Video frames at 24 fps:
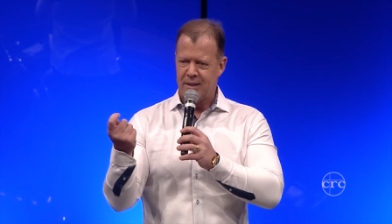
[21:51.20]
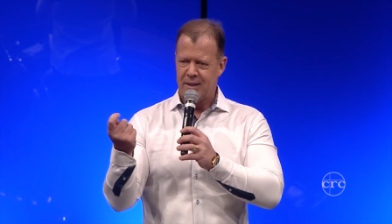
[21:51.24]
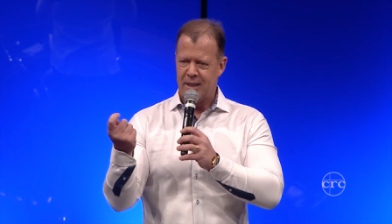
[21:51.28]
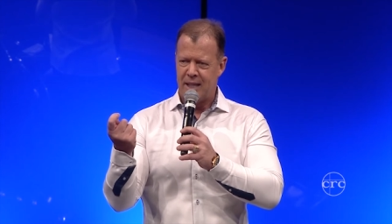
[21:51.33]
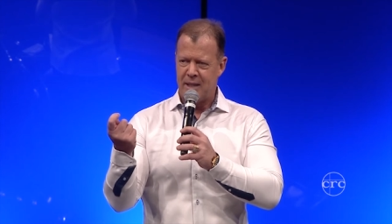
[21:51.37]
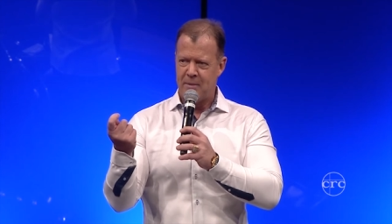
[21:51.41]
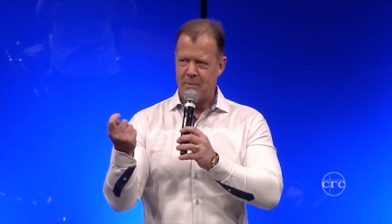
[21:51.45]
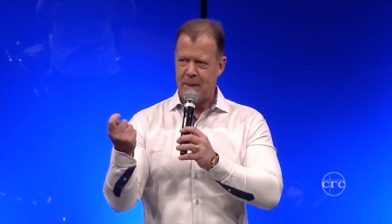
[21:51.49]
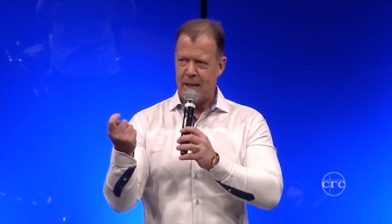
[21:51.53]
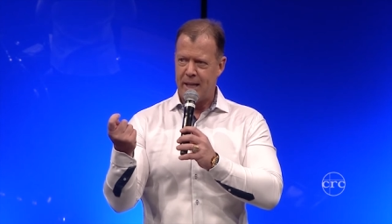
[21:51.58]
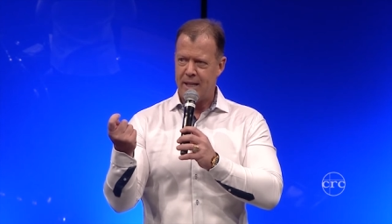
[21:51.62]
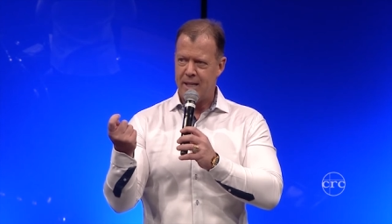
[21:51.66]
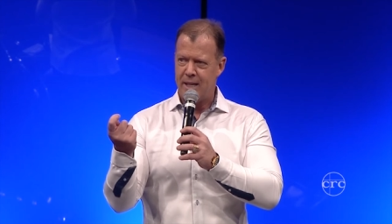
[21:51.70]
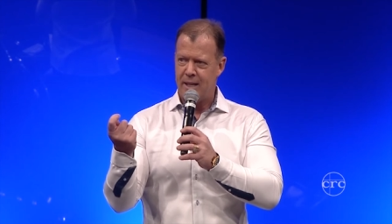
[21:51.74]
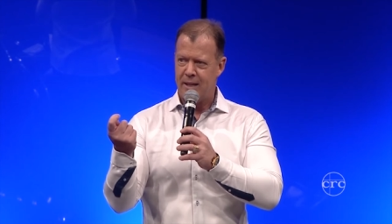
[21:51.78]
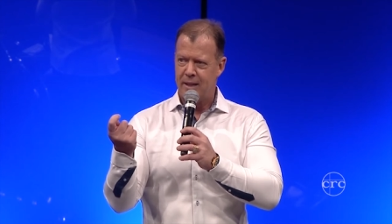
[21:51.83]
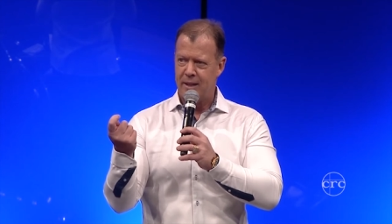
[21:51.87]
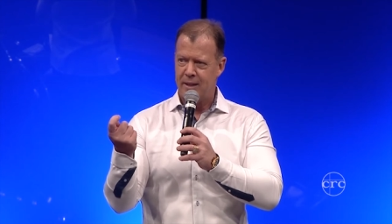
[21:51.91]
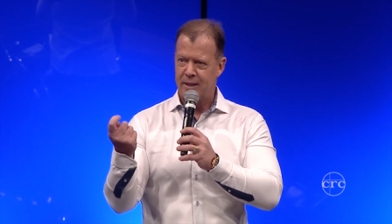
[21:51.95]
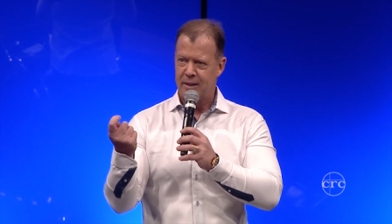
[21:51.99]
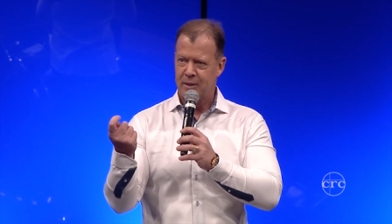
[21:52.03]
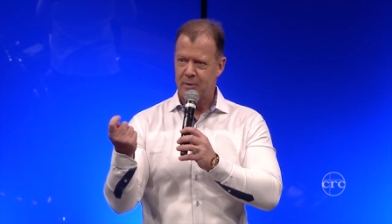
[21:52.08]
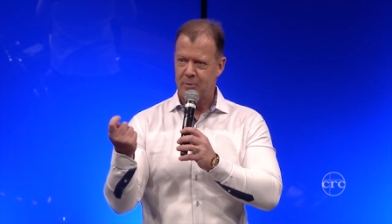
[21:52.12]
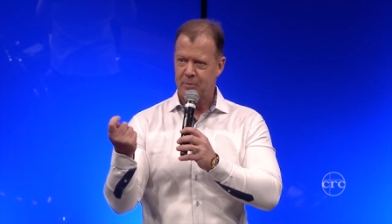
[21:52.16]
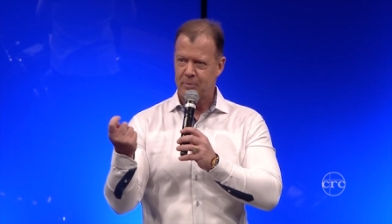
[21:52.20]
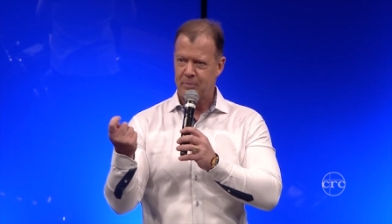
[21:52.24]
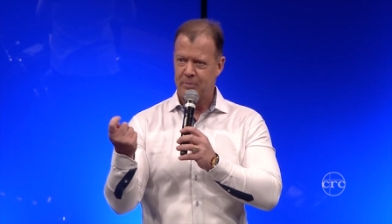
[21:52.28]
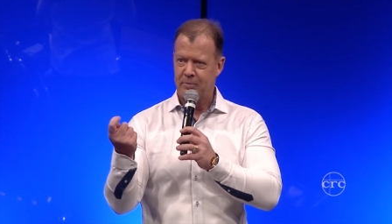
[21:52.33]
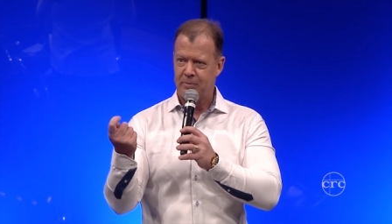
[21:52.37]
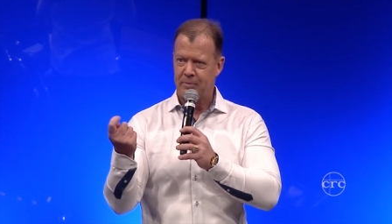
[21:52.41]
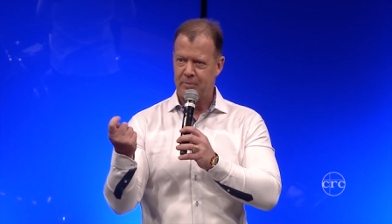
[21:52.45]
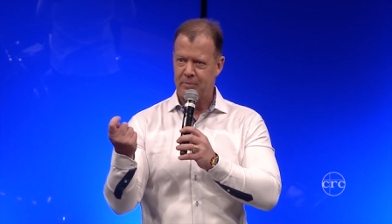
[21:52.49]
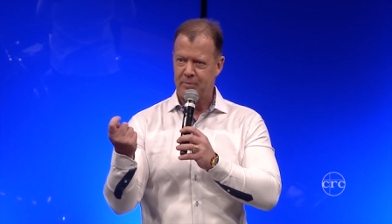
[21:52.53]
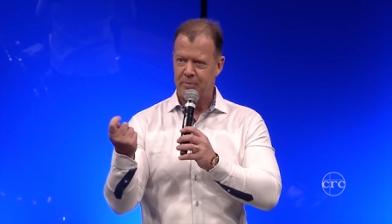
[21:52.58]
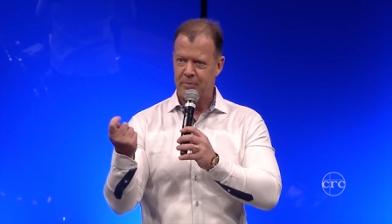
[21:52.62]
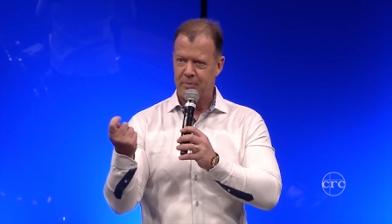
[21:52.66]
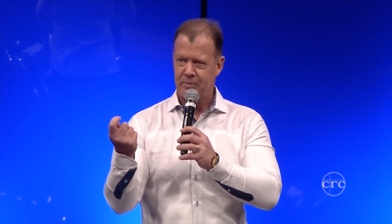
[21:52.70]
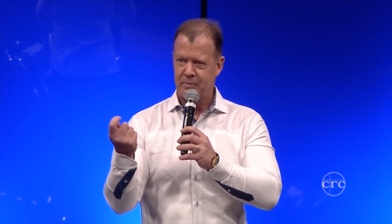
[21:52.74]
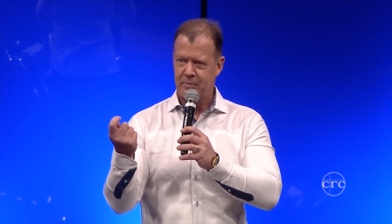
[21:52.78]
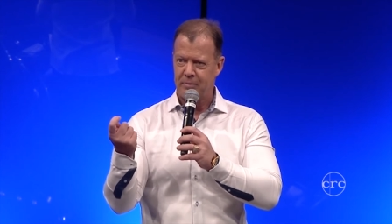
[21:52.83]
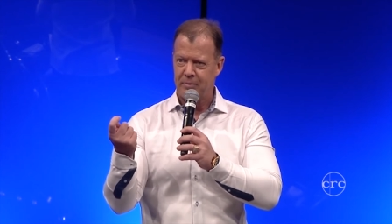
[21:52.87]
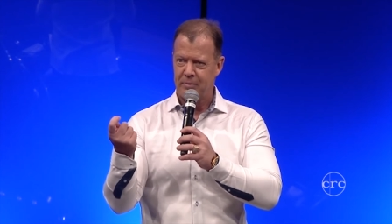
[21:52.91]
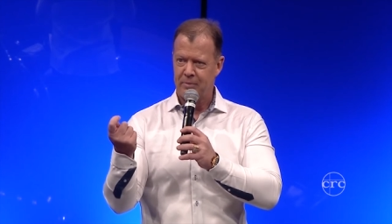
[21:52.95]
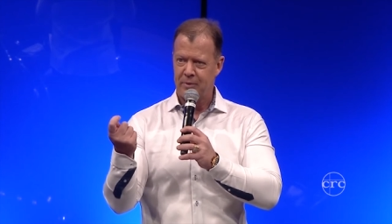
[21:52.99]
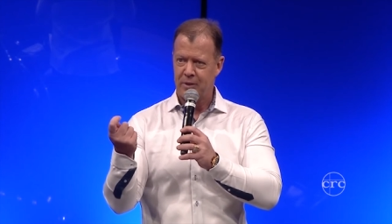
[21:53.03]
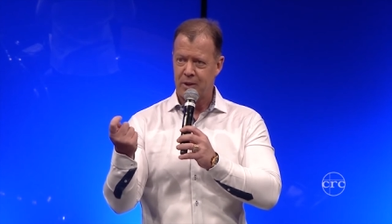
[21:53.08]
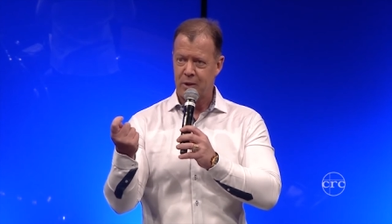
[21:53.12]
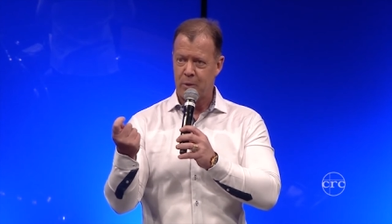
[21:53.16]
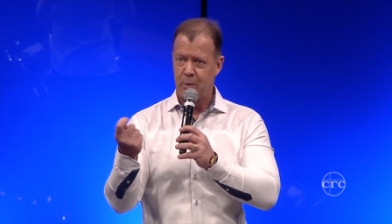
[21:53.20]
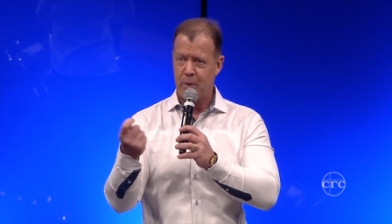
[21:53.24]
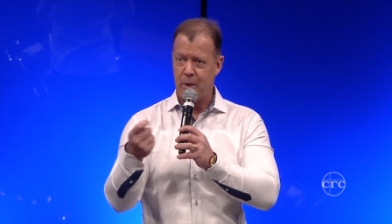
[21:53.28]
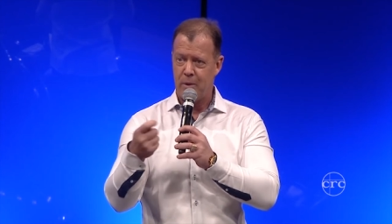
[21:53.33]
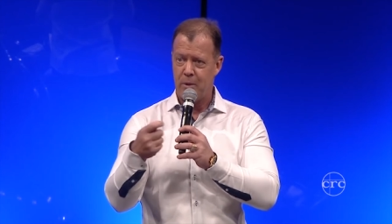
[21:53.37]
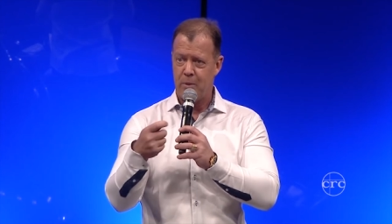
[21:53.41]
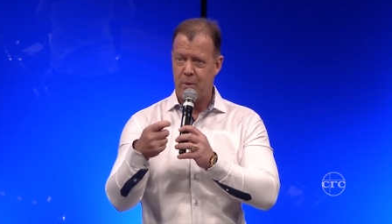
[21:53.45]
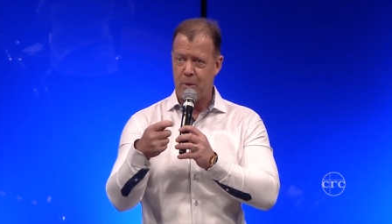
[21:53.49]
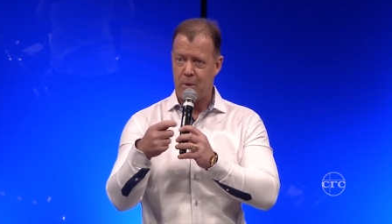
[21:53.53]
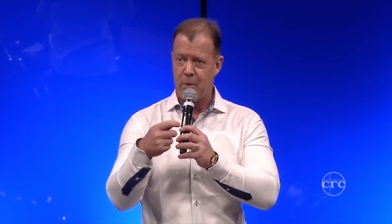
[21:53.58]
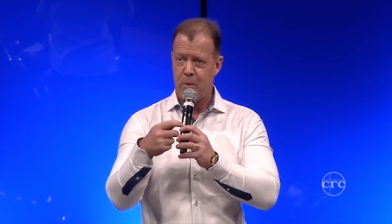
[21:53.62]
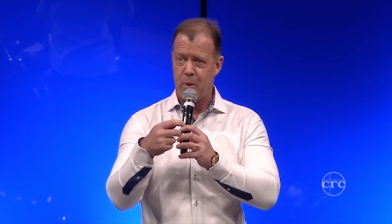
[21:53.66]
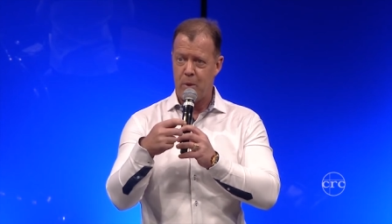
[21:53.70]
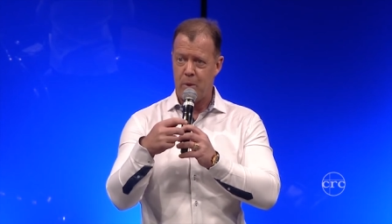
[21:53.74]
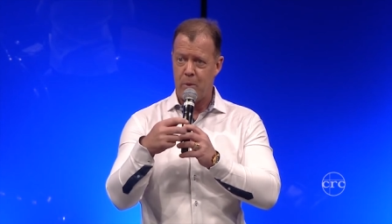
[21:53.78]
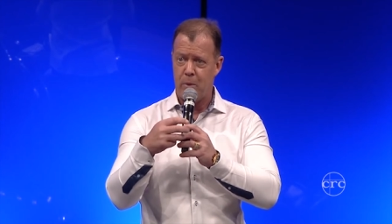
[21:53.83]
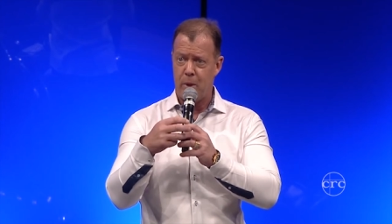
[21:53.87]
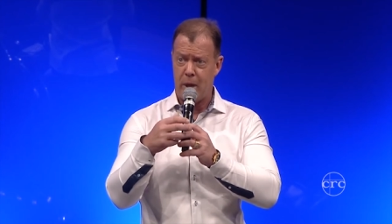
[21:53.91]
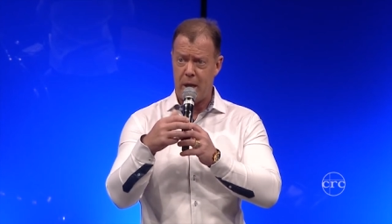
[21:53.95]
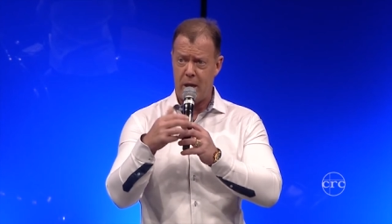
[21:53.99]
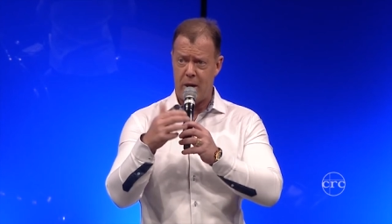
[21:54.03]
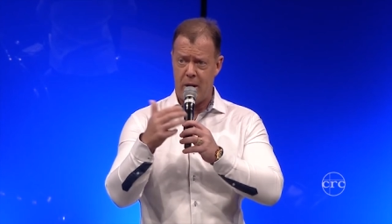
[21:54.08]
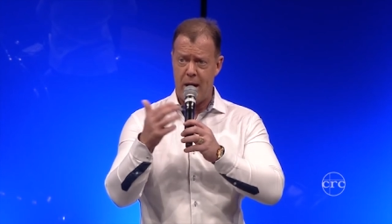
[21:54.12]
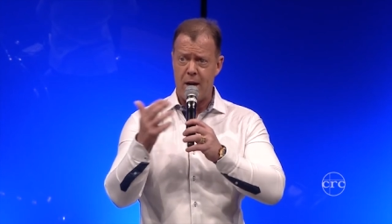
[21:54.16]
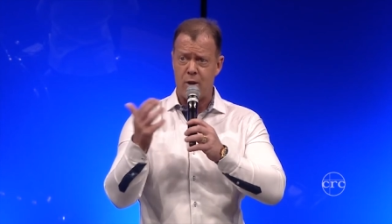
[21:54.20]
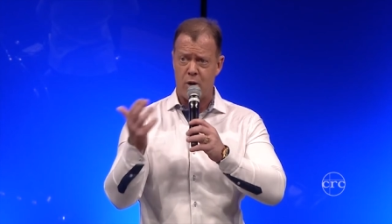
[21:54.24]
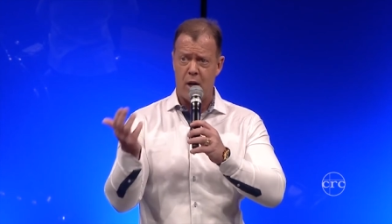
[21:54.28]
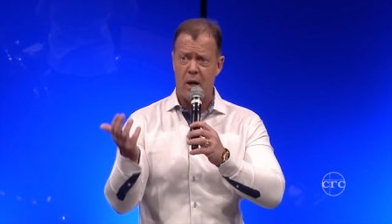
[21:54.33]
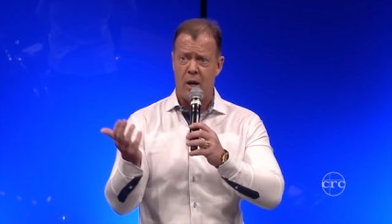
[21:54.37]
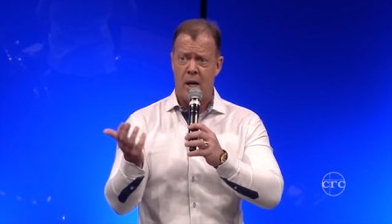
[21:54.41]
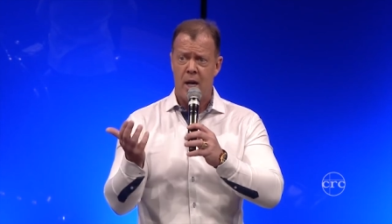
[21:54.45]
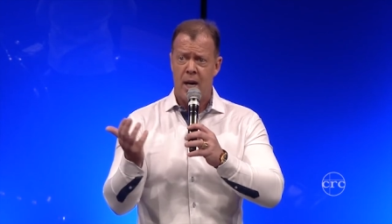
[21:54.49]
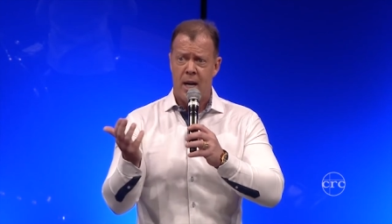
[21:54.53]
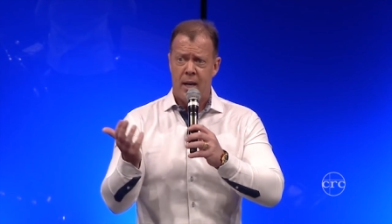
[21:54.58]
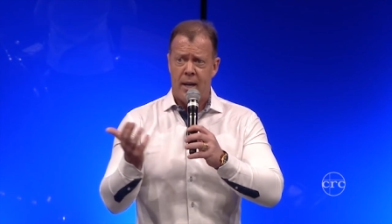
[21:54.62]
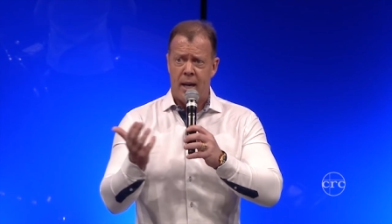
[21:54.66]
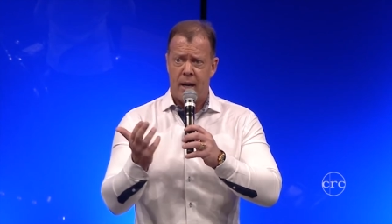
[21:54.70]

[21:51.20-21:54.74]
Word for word: Amen. So we, we, we want to now God.